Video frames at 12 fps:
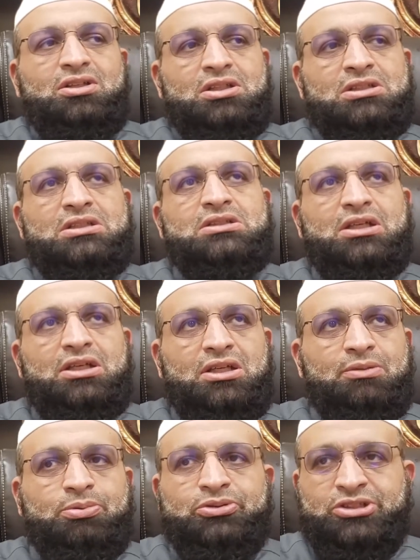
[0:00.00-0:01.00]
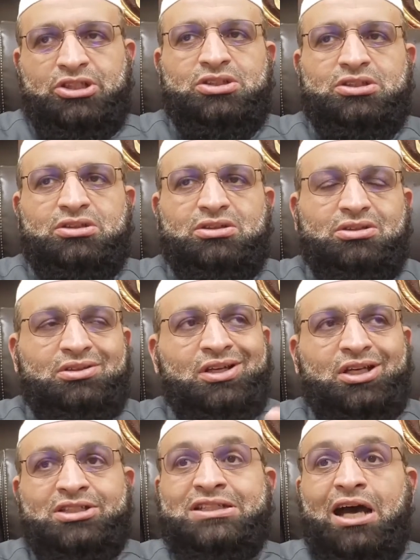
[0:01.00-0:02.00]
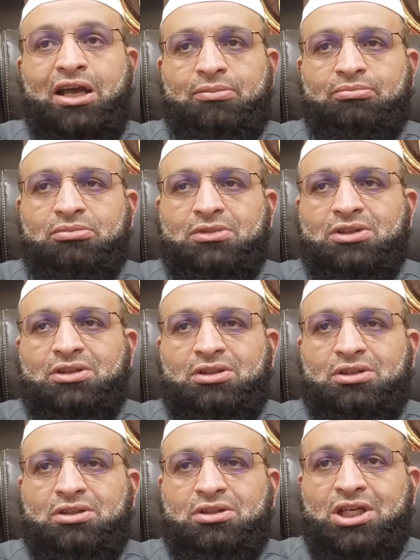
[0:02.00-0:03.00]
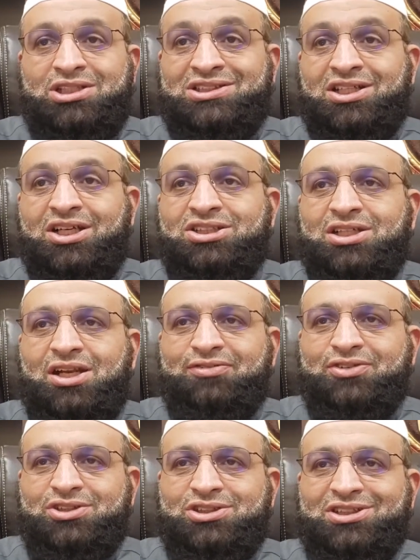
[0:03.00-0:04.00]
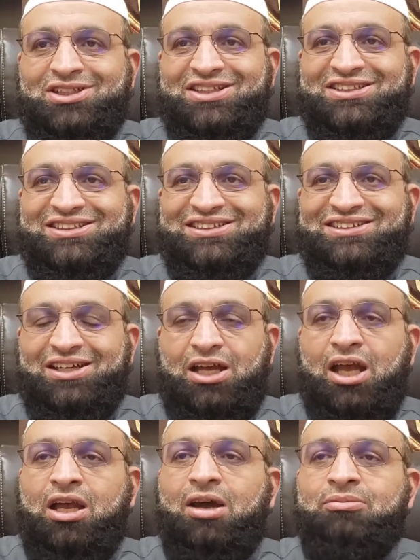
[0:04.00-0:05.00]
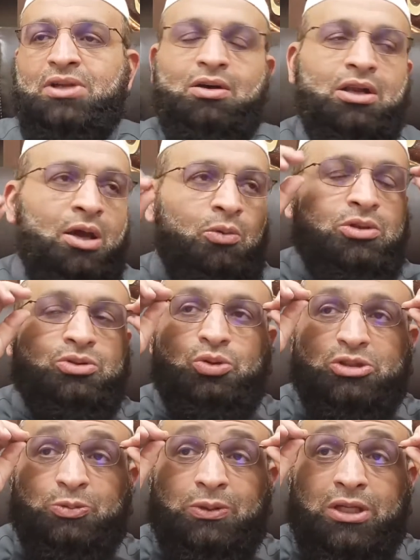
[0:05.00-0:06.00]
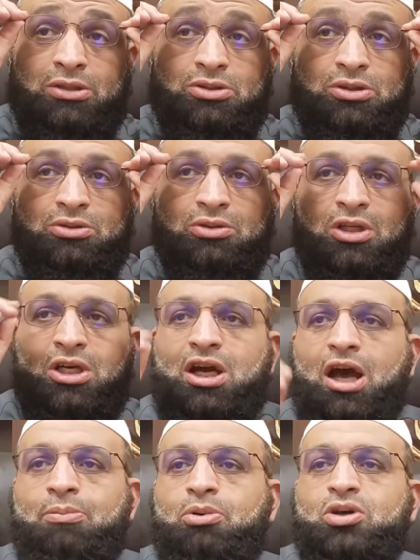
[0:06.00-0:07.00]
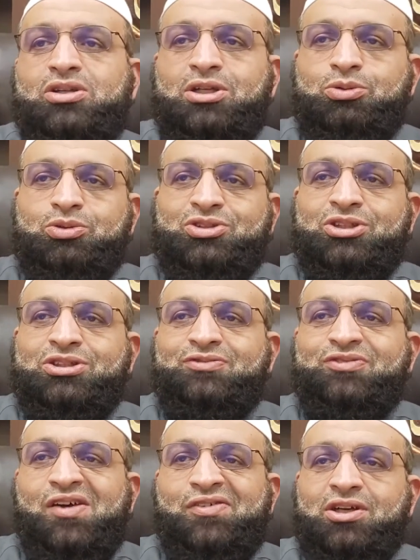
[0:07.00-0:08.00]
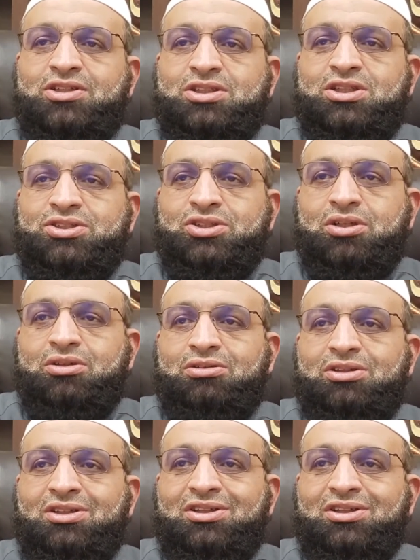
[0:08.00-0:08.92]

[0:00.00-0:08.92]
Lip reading: This is a procession, like a time. A generation after generation. Like I come now and I want to explain to you a book that was written 500 years ago.